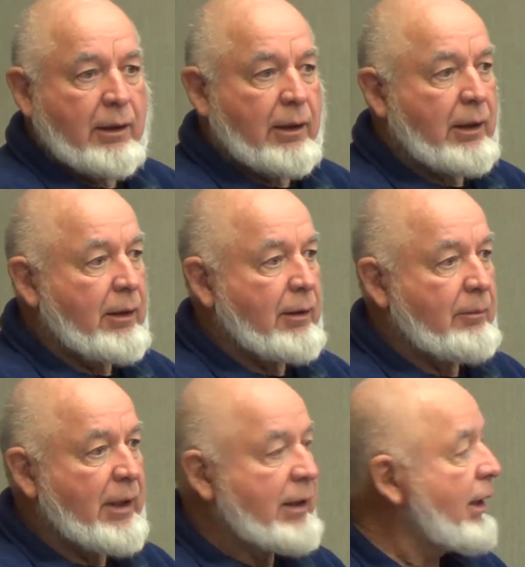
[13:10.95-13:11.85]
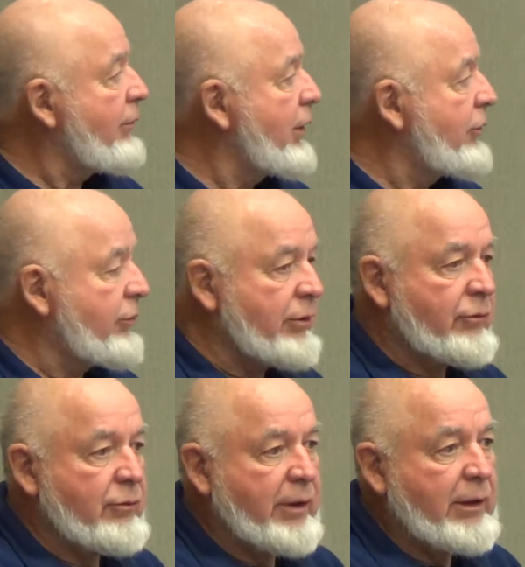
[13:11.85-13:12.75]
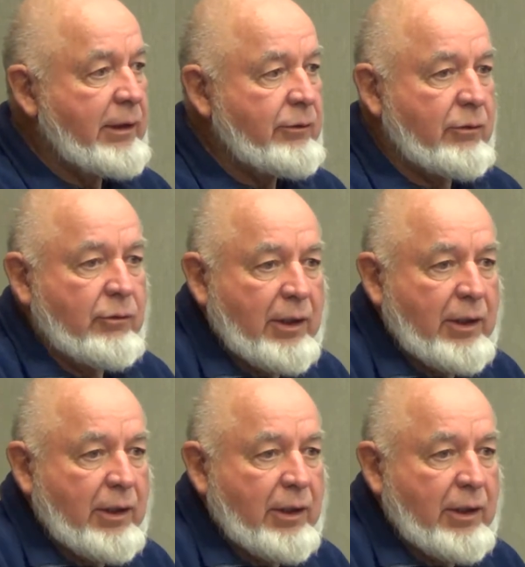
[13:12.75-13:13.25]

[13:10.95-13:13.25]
about every 6 or 8 inches